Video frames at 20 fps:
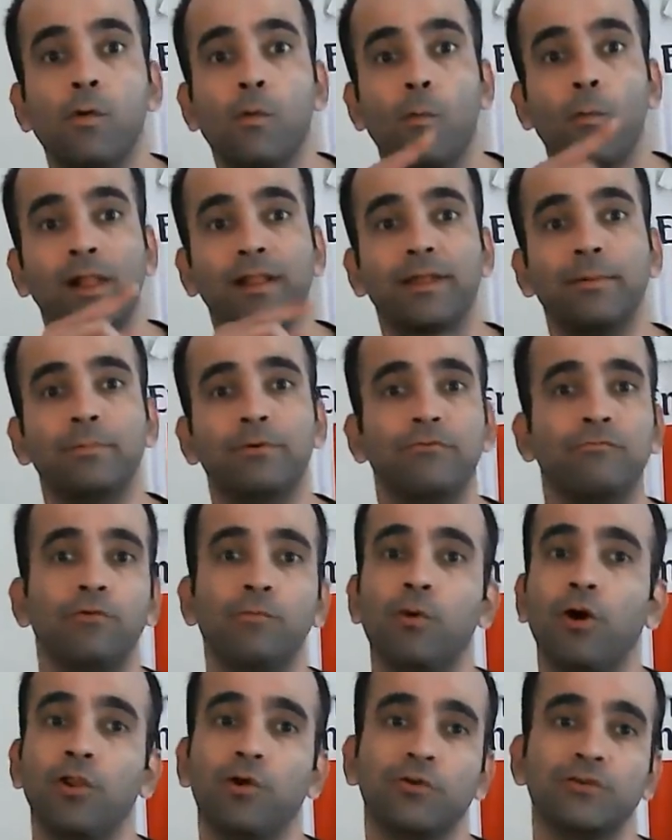Welcome to
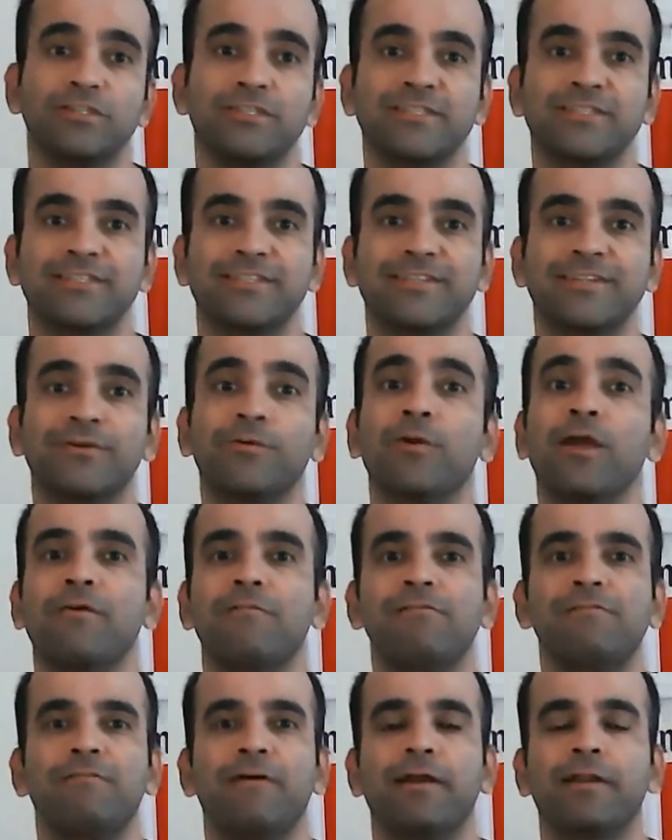Football Origins. Today
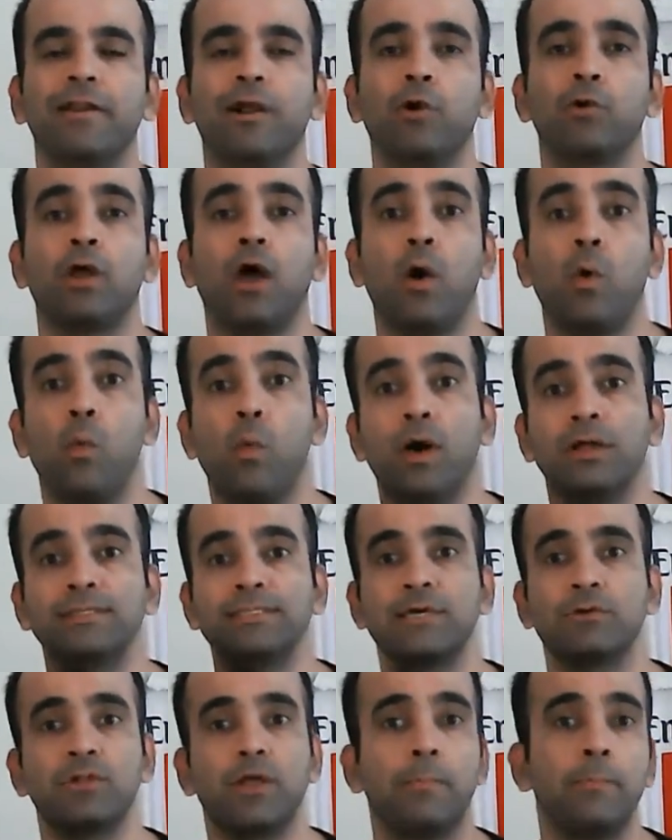we'll find out how one
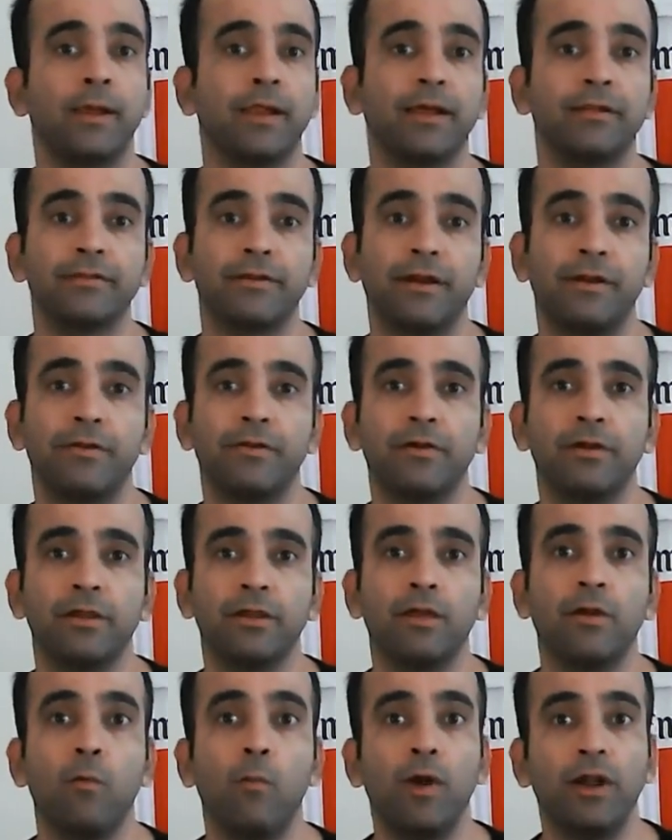South American
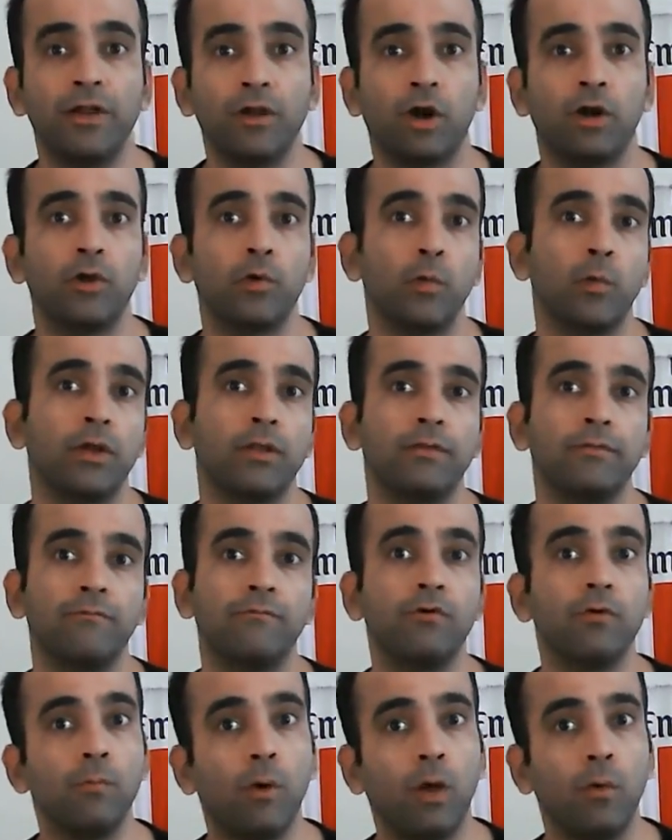country went on to win
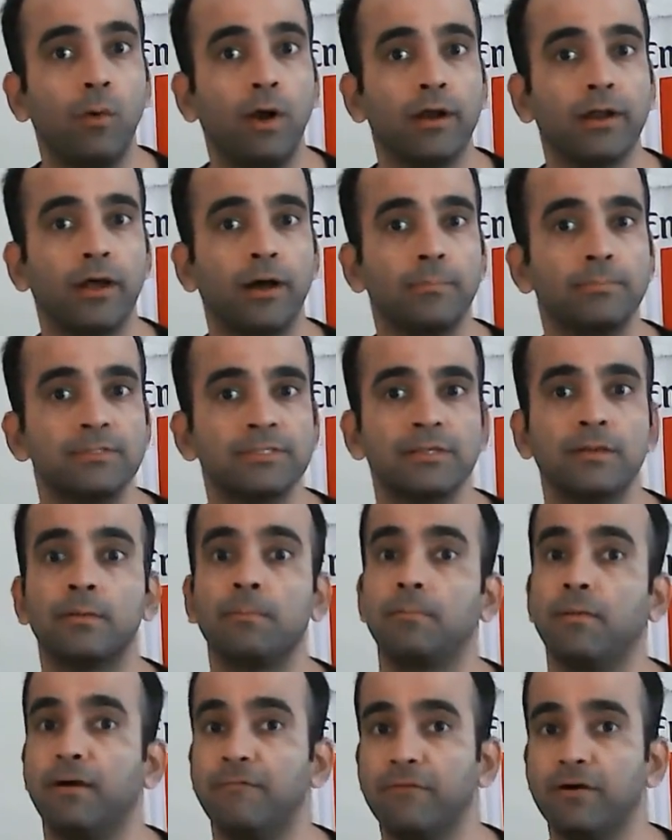Football World Cups
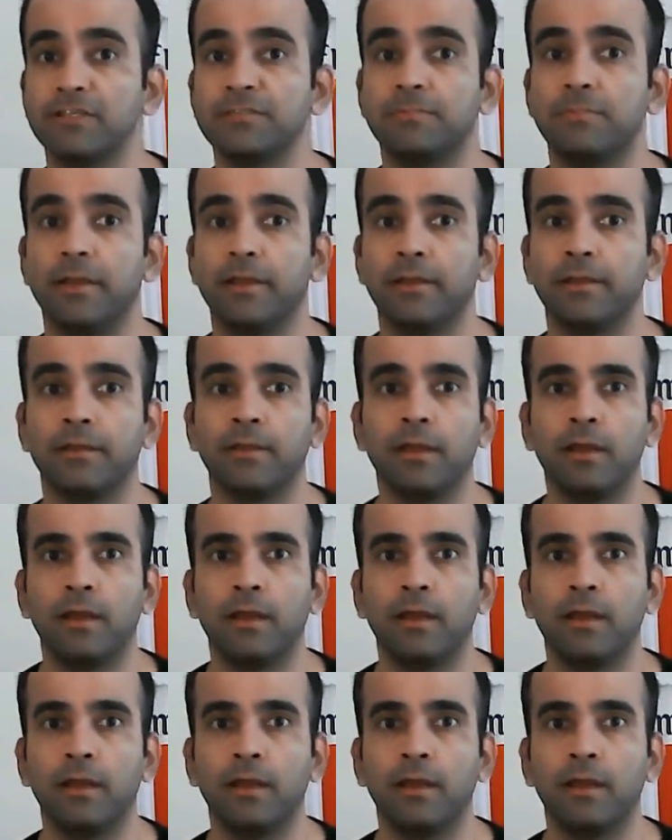by first playing...